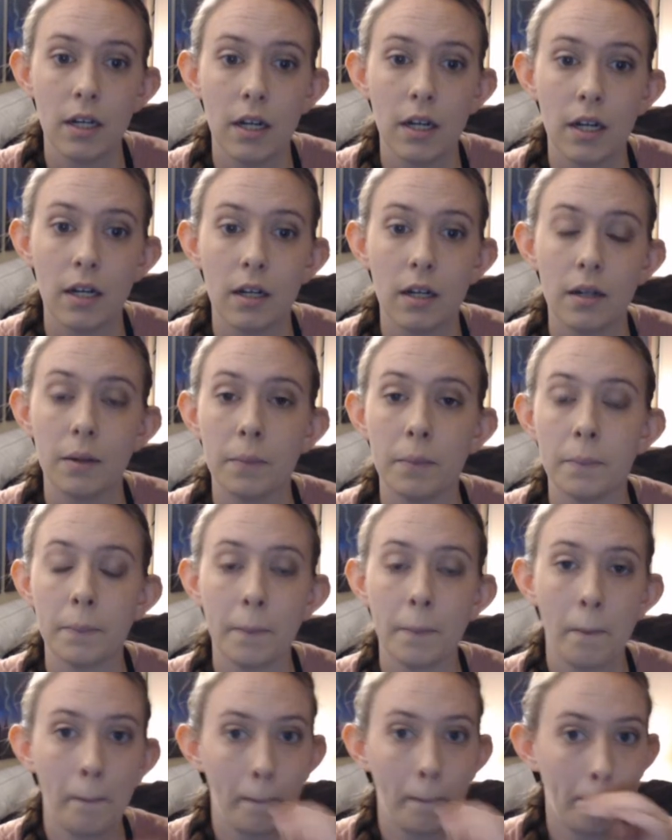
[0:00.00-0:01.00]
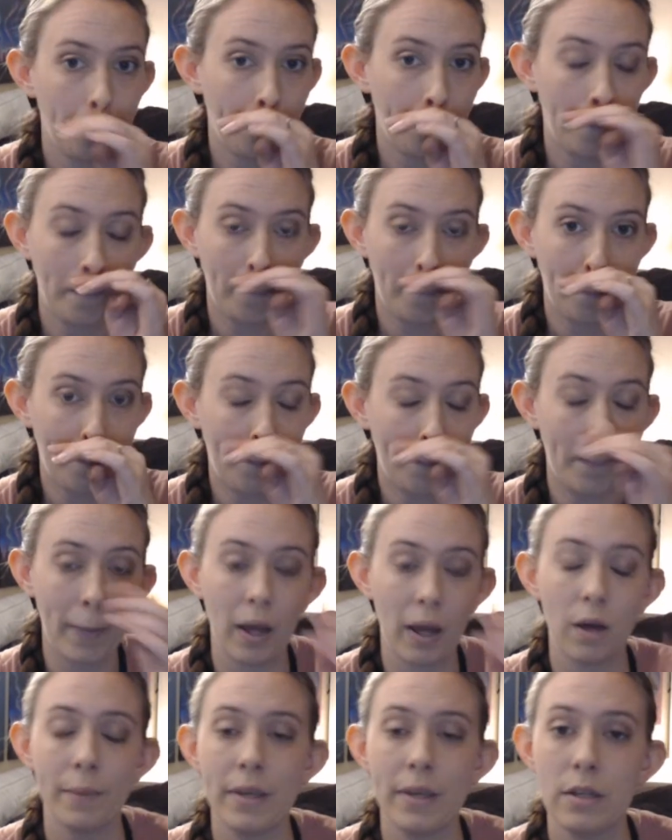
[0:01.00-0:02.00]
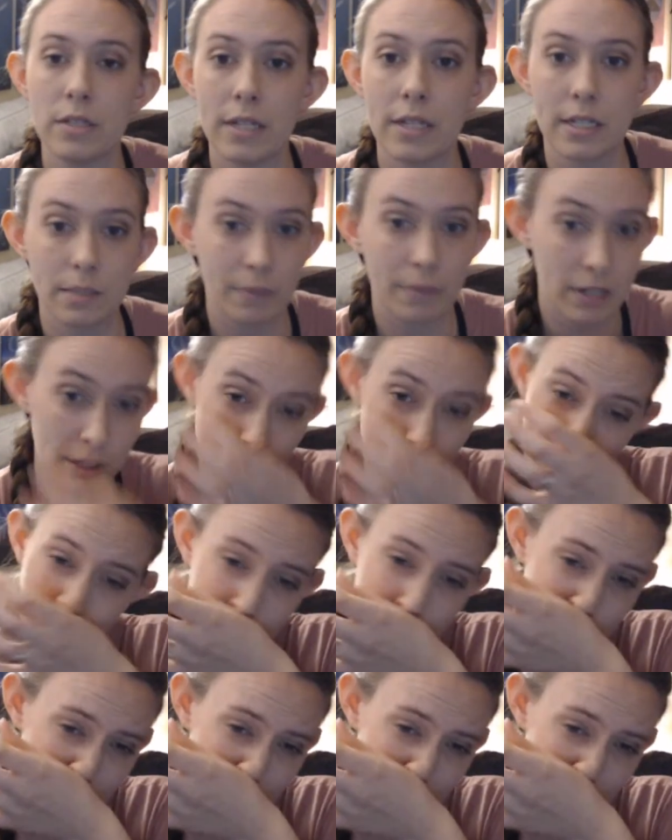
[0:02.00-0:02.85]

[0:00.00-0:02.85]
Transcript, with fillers: But I'll be using a sponge